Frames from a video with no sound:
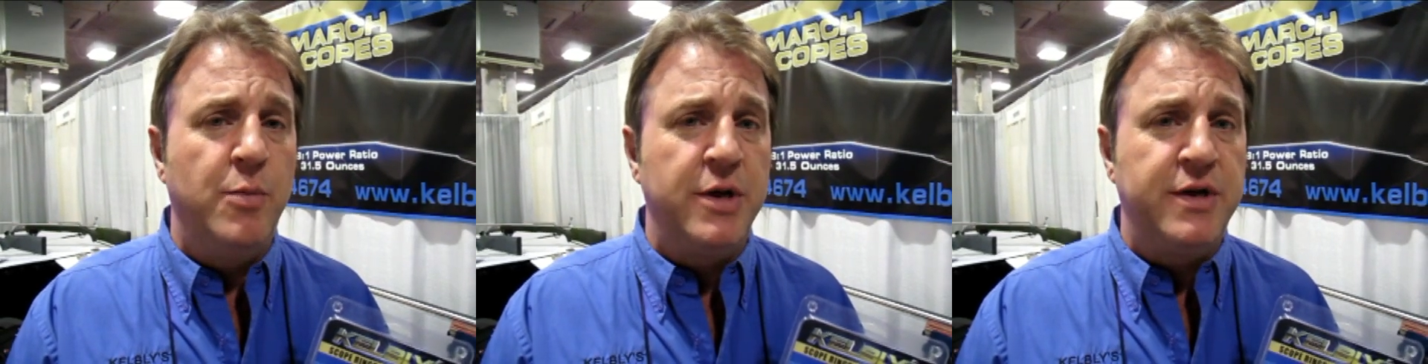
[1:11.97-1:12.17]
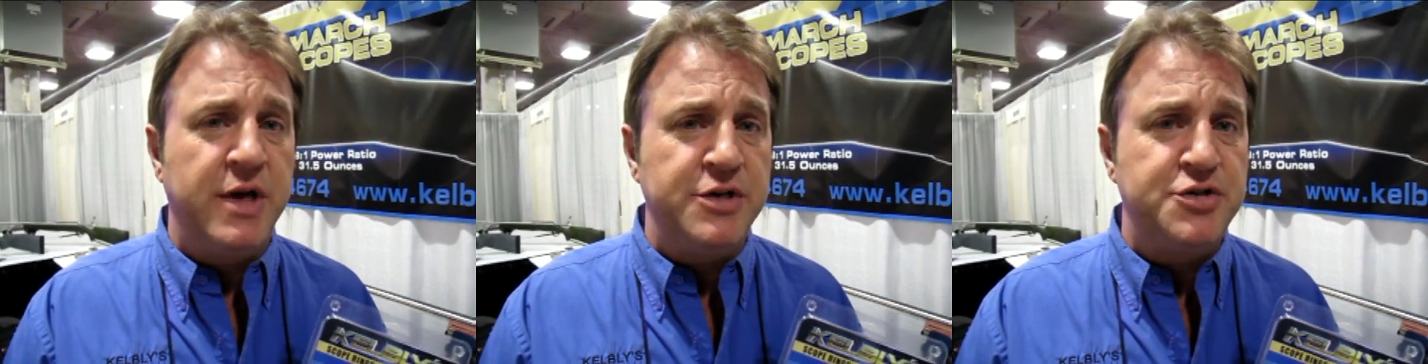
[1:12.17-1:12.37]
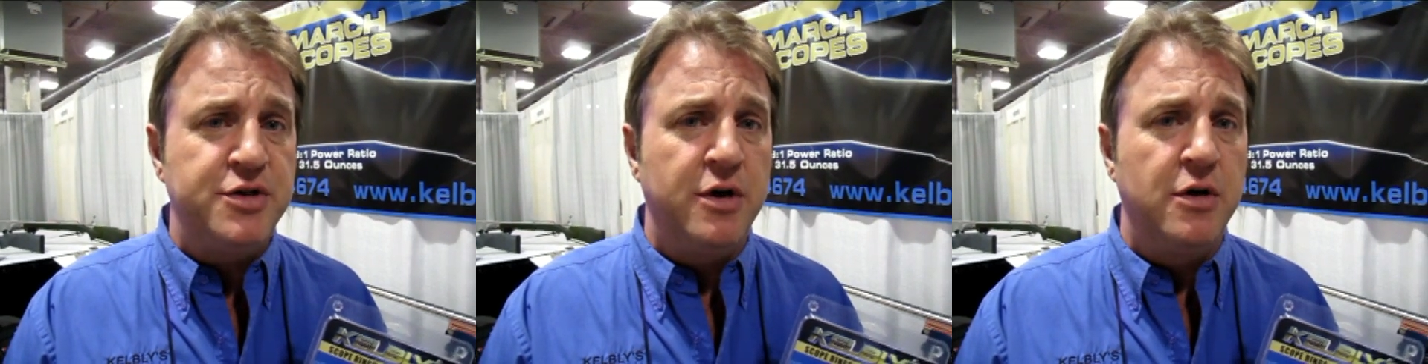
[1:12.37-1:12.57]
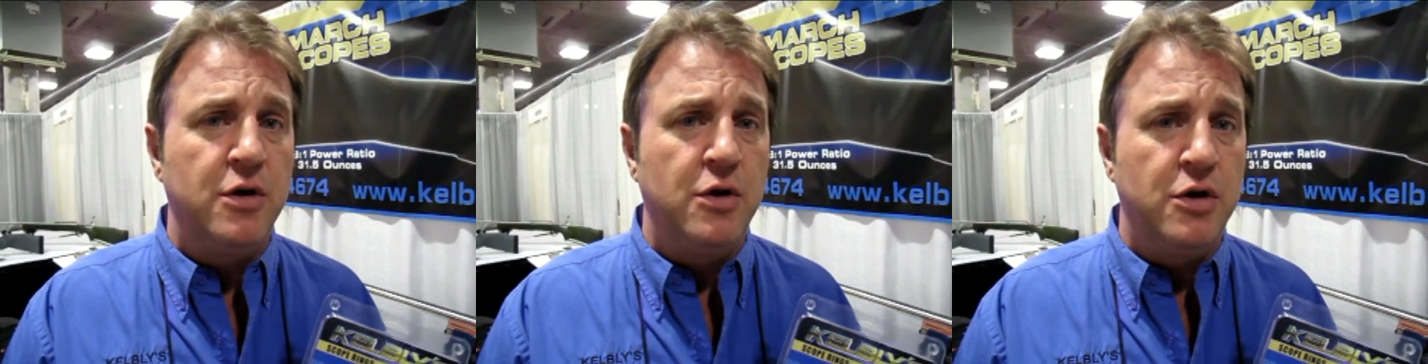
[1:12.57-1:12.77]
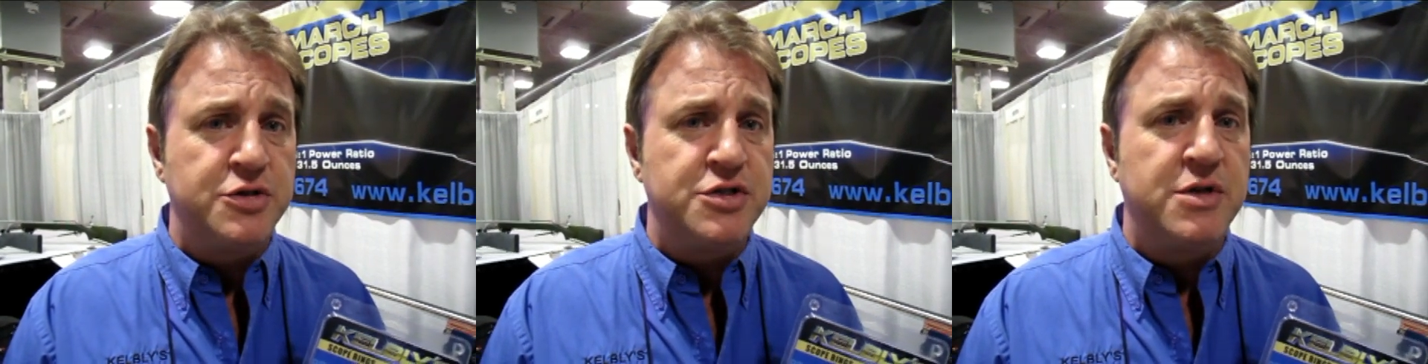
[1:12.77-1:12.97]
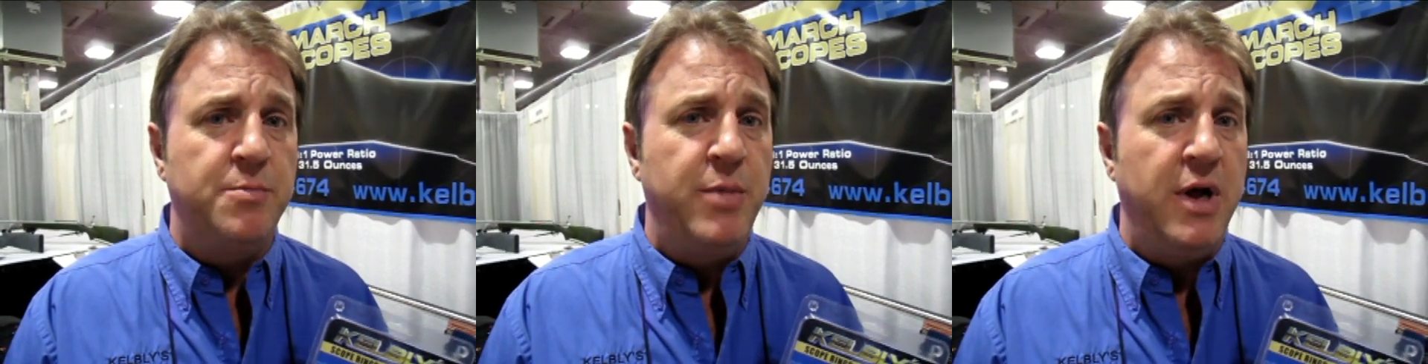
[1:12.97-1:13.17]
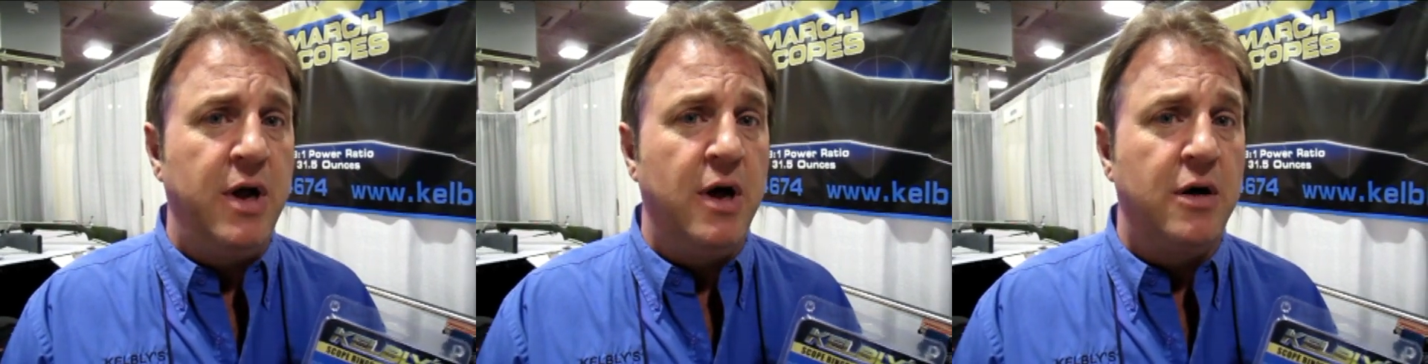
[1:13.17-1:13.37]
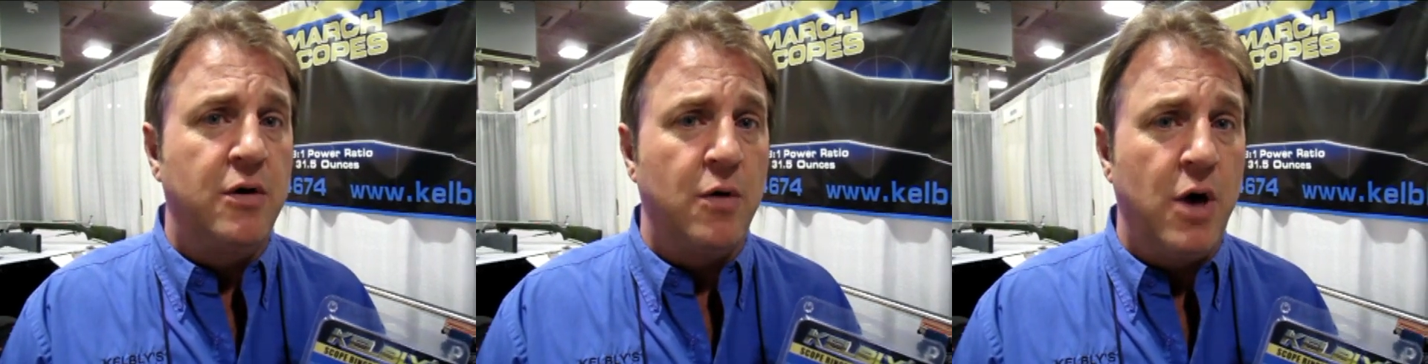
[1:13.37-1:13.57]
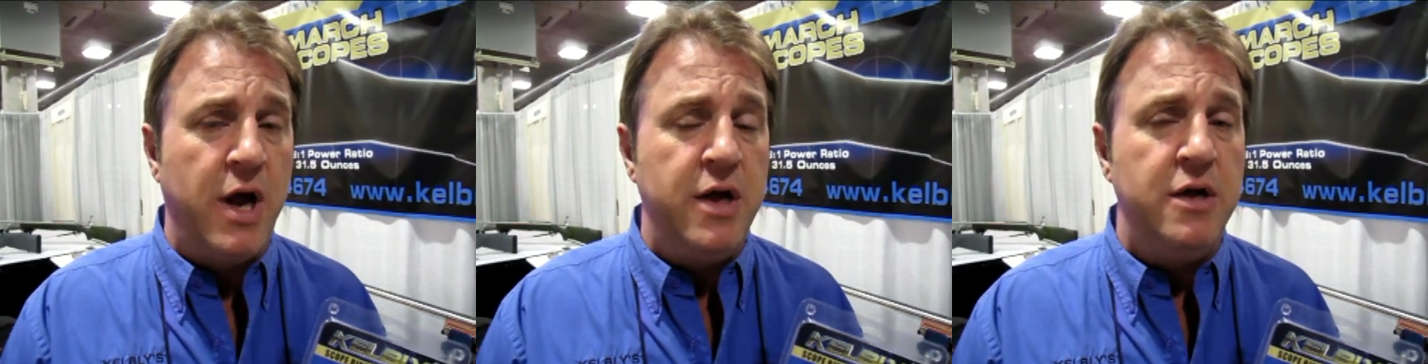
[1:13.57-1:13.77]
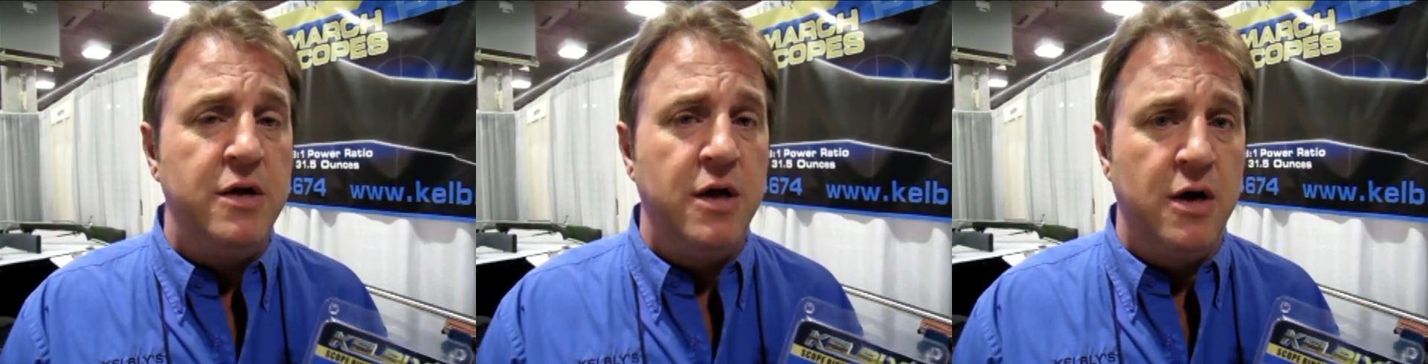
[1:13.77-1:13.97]
but this year looks to be a
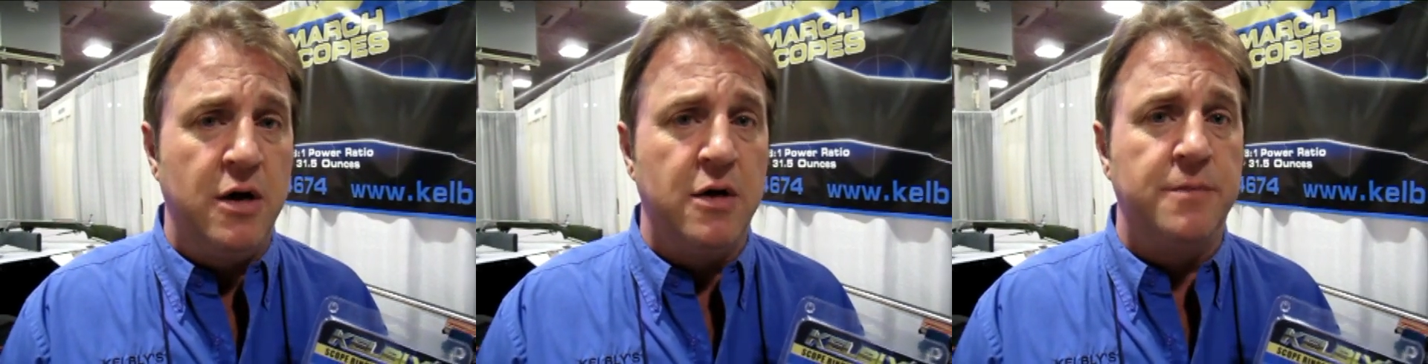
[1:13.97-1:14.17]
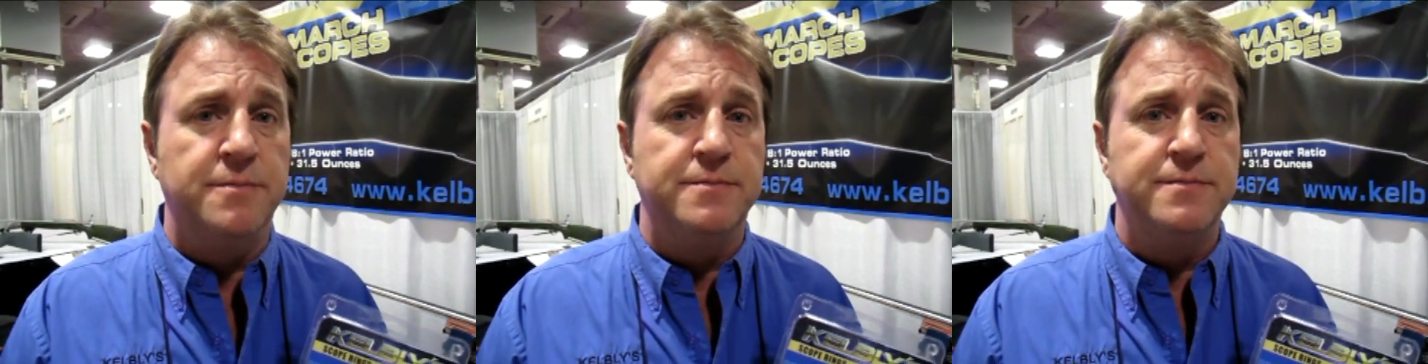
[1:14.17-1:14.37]
great year.